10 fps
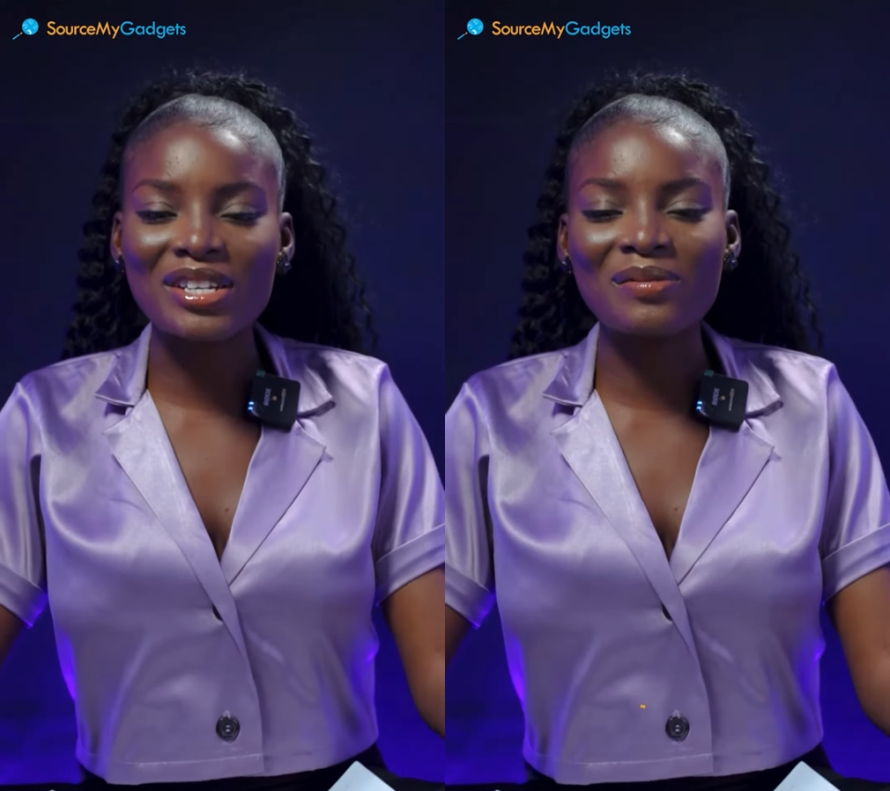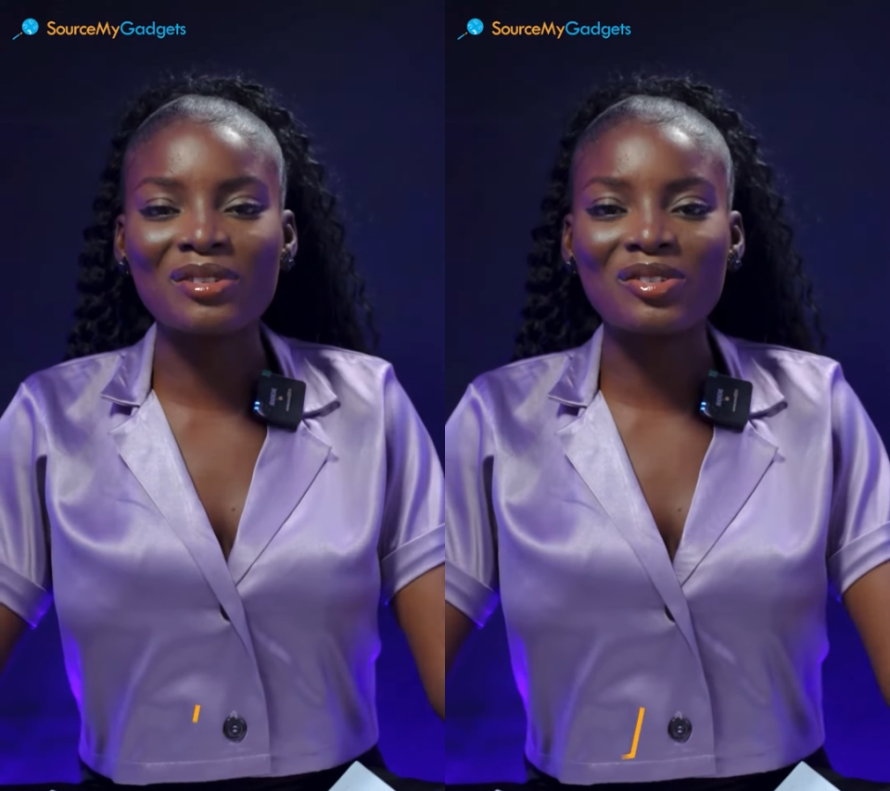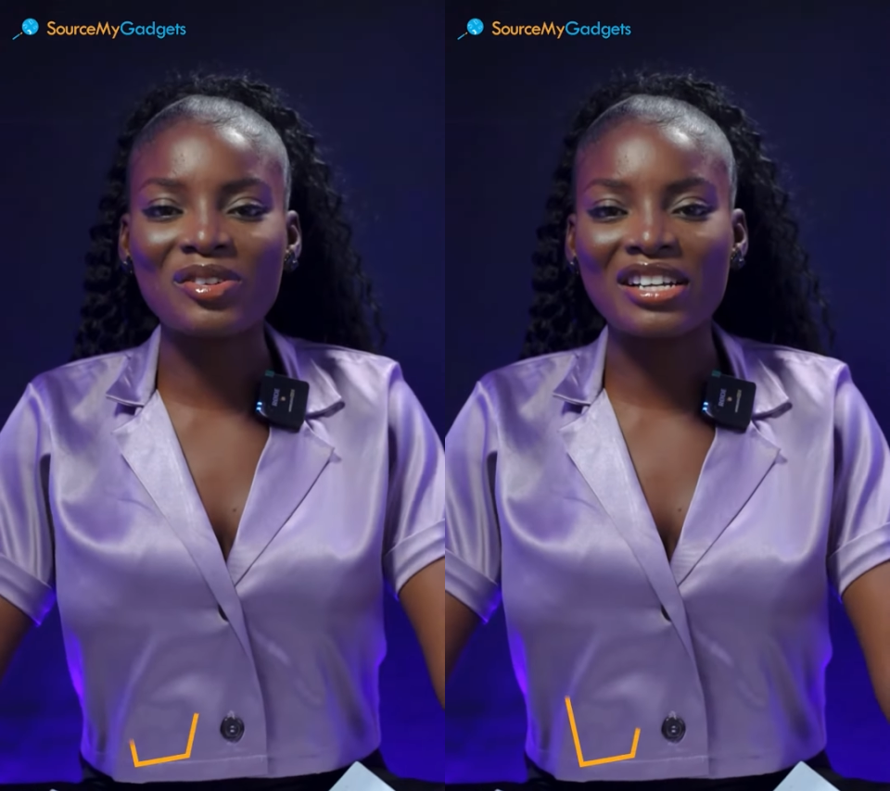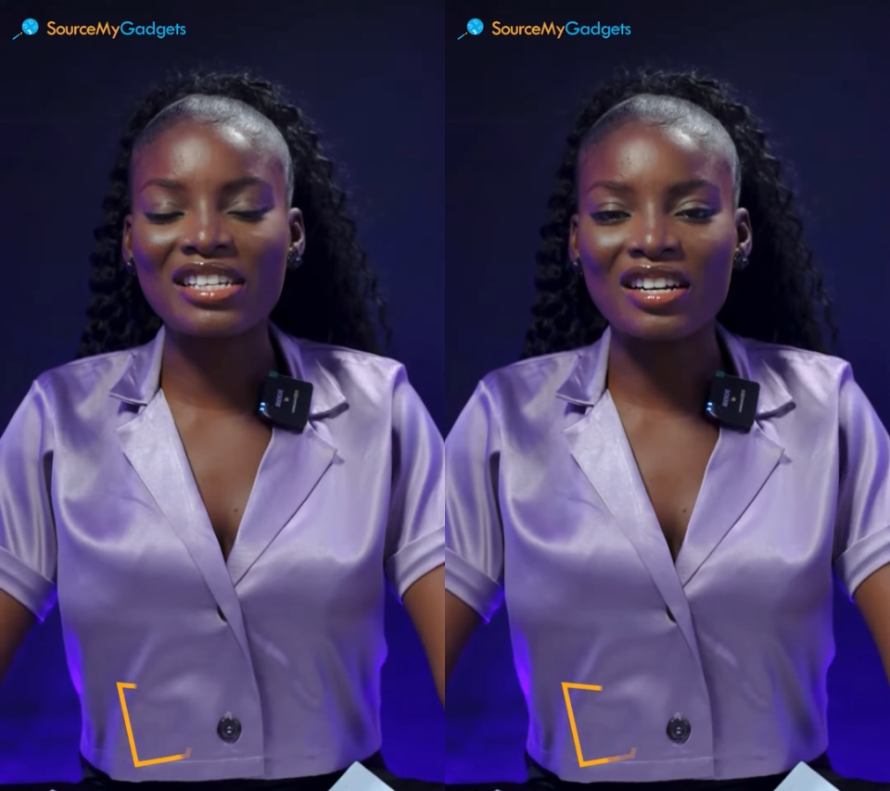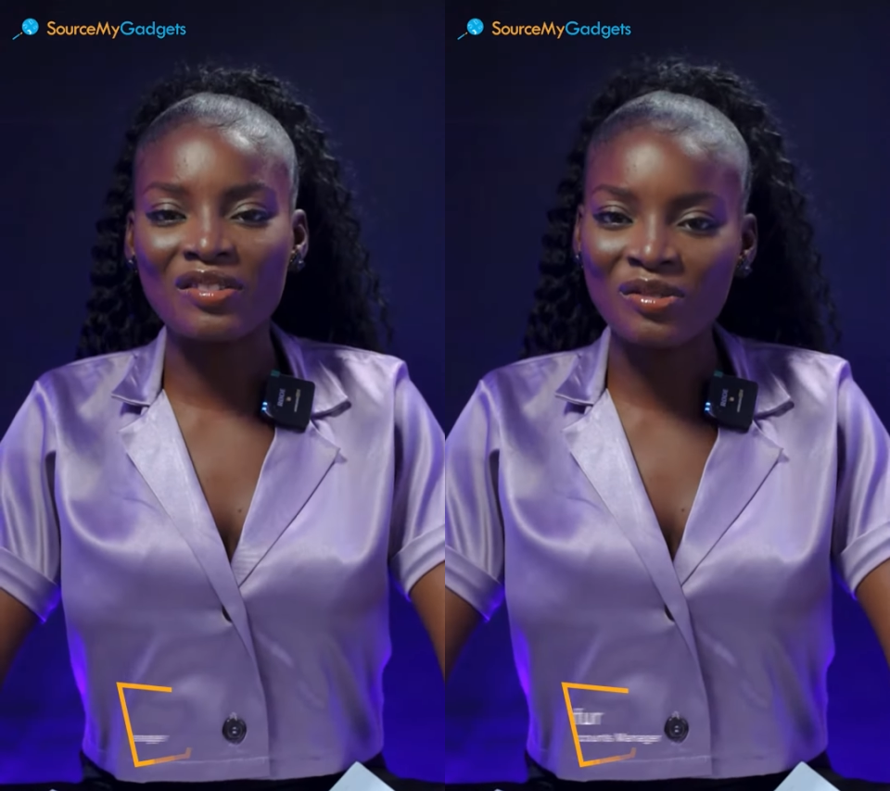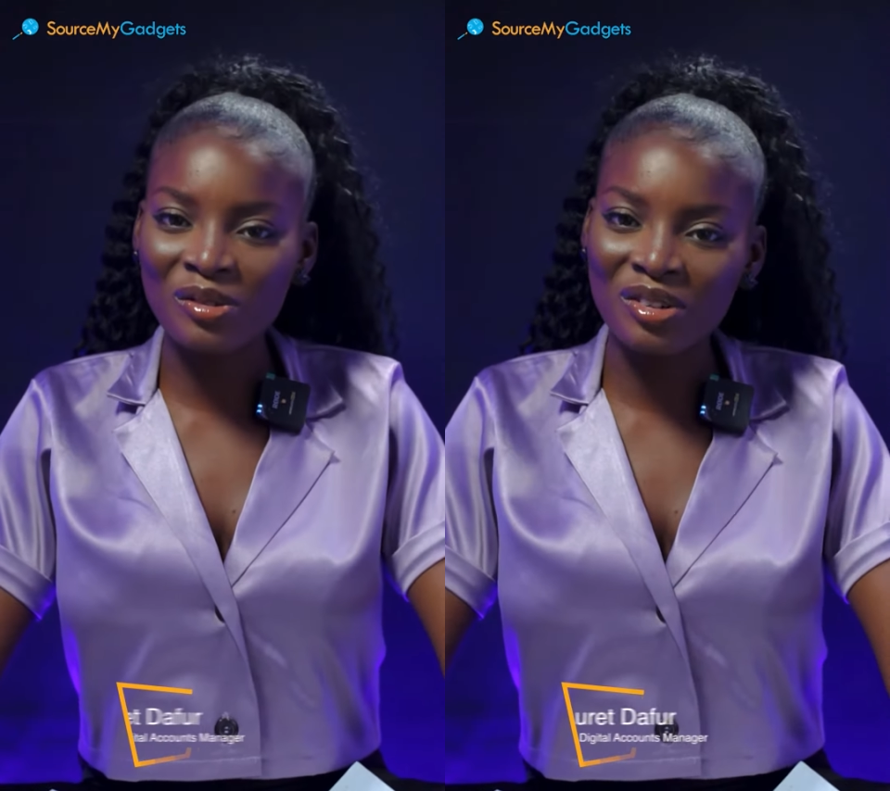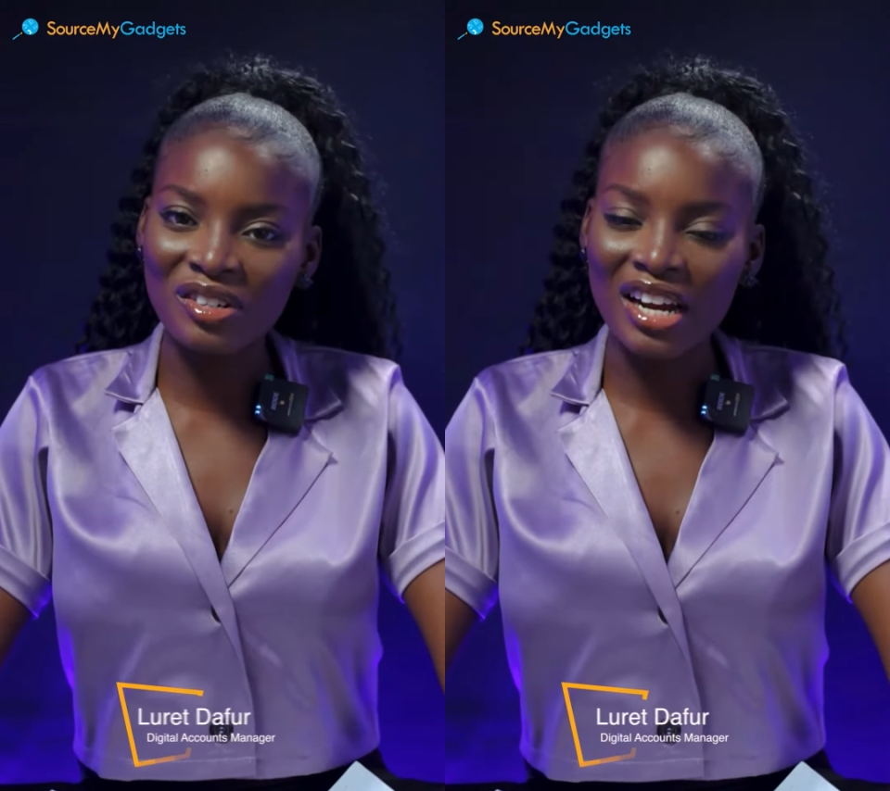My name is Lauren Dafour.